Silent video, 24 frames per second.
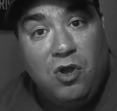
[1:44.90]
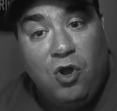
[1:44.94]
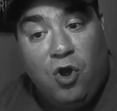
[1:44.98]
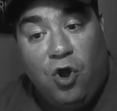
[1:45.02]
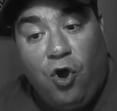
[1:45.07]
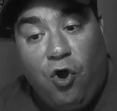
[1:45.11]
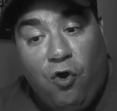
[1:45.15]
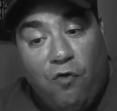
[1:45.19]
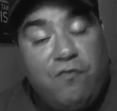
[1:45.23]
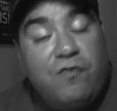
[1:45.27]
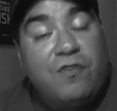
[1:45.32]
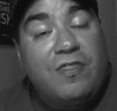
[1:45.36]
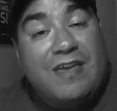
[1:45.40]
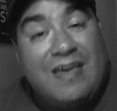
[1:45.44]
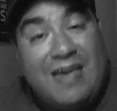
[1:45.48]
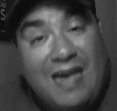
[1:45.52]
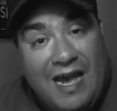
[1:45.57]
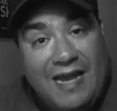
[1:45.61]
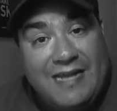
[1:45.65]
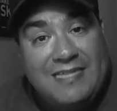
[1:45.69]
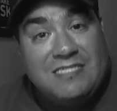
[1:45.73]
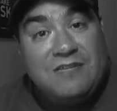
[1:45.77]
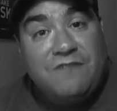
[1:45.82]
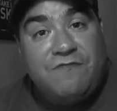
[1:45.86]
over the
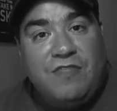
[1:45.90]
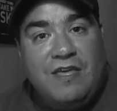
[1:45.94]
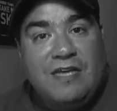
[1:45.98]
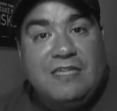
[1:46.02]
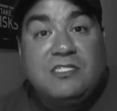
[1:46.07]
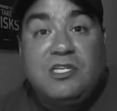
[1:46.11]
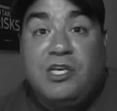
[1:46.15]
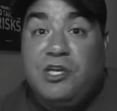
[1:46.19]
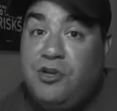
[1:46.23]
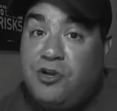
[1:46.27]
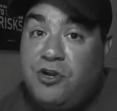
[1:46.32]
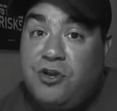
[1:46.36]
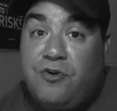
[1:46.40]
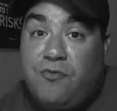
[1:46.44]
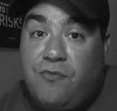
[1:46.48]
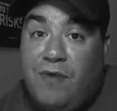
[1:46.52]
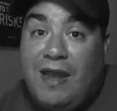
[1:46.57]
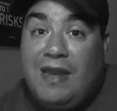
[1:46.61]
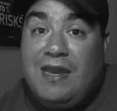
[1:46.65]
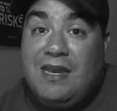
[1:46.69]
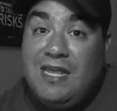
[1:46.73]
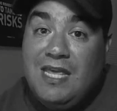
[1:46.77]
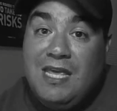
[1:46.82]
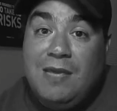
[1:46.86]
kinds of things that you're going to
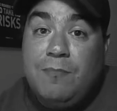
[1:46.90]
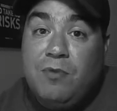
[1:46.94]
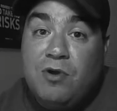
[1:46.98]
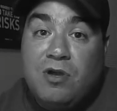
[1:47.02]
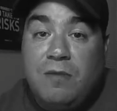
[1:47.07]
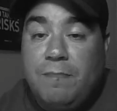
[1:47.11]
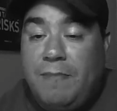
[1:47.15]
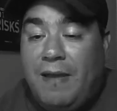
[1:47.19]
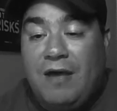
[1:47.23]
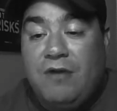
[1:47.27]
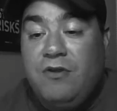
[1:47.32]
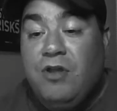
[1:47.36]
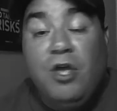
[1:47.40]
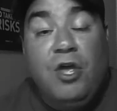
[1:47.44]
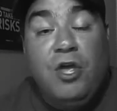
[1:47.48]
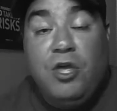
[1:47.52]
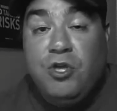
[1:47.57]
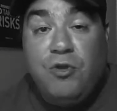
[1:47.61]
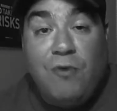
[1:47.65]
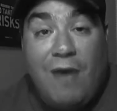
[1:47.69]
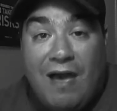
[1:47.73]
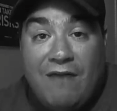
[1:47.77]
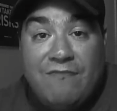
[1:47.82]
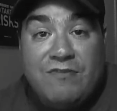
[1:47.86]
write an ebook about,
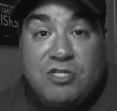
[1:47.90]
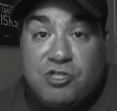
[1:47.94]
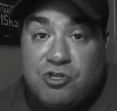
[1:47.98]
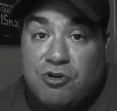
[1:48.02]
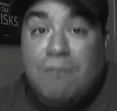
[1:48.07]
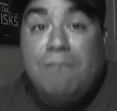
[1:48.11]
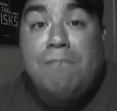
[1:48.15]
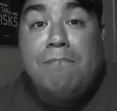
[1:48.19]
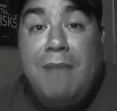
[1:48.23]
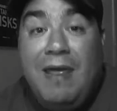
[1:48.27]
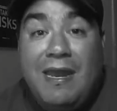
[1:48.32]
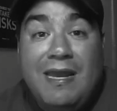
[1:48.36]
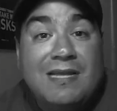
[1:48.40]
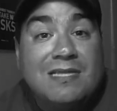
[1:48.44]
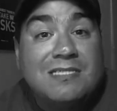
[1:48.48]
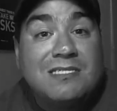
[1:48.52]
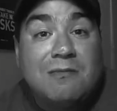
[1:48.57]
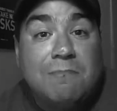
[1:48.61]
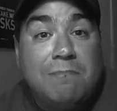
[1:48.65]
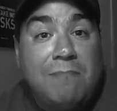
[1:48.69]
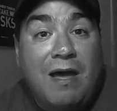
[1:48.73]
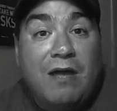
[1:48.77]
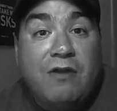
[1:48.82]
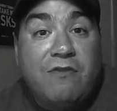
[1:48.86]
you have a tremendous
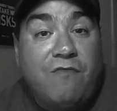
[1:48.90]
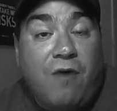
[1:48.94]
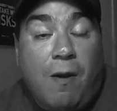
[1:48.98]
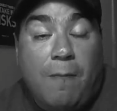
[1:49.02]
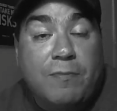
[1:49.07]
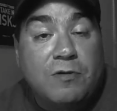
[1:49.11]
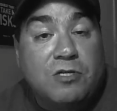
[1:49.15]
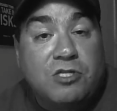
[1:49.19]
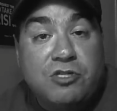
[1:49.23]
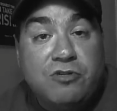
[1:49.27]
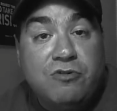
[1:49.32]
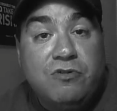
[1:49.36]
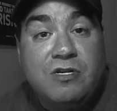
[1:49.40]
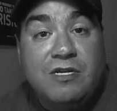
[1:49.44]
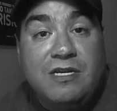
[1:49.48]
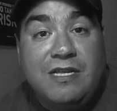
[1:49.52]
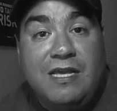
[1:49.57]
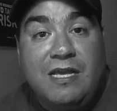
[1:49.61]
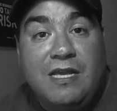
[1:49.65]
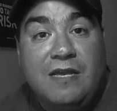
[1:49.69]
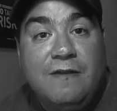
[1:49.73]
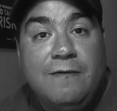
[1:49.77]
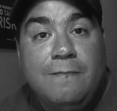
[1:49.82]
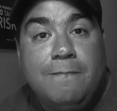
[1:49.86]
amount of
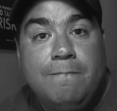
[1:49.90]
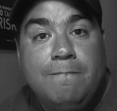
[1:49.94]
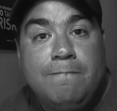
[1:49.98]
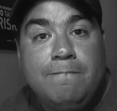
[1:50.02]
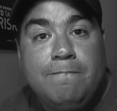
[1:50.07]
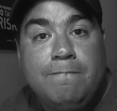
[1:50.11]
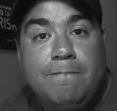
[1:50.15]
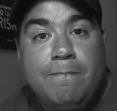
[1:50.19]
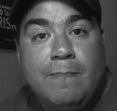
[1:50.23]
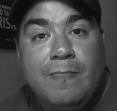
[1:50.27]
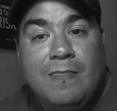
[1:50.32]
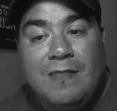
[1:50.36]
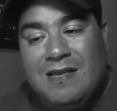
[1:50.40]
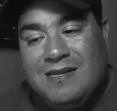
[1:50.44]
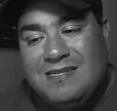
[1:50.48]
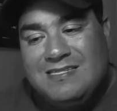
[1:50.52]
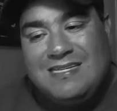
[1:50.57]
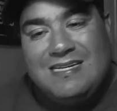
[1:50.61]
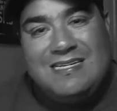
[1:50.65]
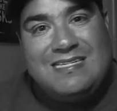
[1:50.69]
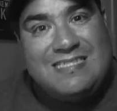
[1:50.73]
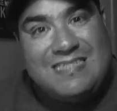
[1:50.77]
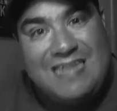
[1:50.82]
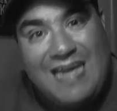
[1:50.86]
opportunity
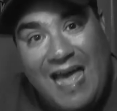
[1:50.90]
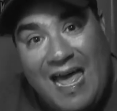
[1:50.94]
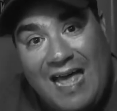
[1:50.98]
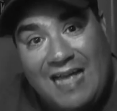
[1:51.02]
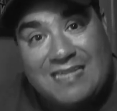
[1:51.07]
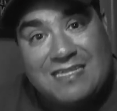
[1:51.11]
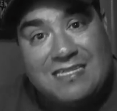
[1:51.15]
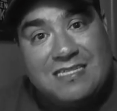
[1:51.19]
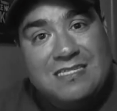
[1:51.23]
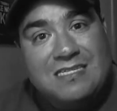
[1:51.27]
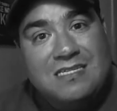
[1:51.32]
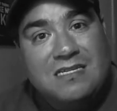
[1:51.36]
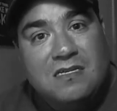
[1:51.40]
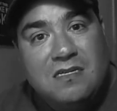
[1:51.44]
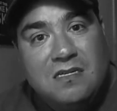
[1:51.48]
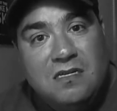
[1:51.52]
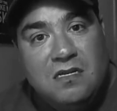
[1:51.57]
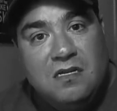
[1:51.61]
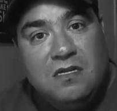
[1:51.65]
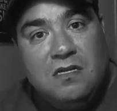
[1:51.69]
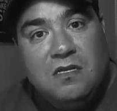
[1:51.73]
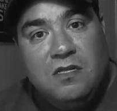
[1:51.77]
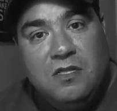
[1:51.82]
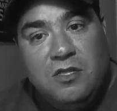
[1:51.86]
to test
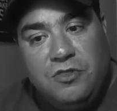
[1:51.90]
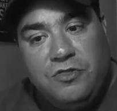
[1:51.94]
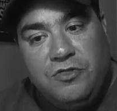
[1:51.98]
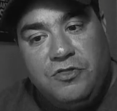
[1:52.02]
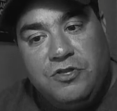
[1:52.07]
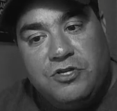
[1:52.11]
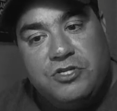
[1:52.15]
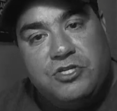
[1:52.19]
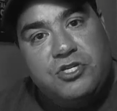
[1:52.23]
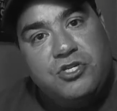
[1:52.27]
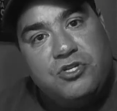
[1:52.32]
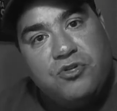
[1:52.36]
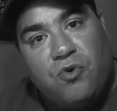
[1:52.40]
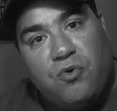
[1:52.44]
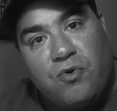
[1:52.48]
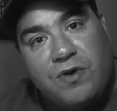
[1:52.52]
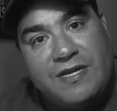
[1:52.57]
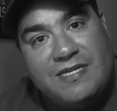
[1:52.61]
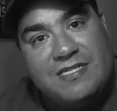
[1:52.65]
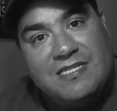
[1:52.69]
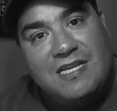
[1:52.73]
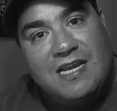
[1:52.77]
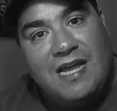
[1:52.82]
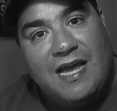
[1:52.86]
the
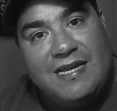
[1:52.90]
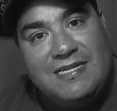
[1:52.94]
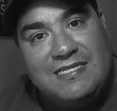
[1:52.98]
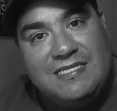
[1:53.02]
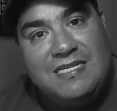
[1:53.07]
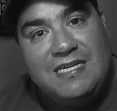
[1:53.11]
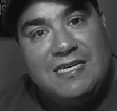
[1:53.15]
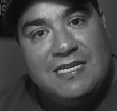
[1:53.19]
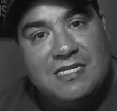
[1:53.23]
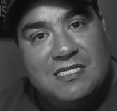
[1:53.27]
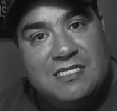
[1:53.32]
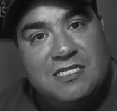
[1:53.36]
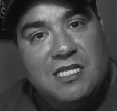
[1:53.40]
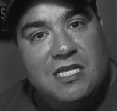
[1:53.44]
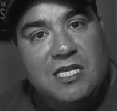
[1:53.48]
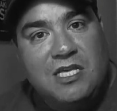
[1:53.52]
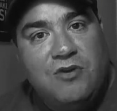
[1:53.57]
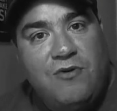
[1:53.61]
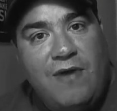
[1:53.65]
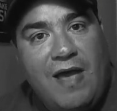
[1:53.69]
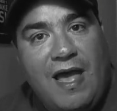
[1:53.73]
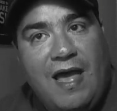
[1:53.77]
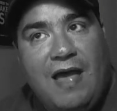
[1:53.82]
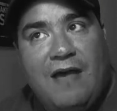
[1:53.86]
stories and ideas that
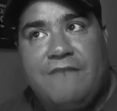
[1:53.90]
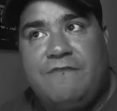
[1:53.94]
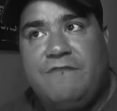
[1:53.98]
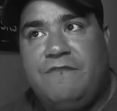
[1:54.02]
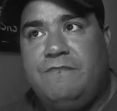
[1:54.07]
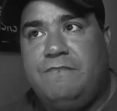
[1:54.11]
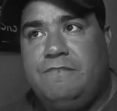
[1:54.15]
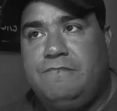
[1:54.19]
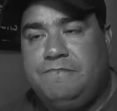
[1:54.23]
you have.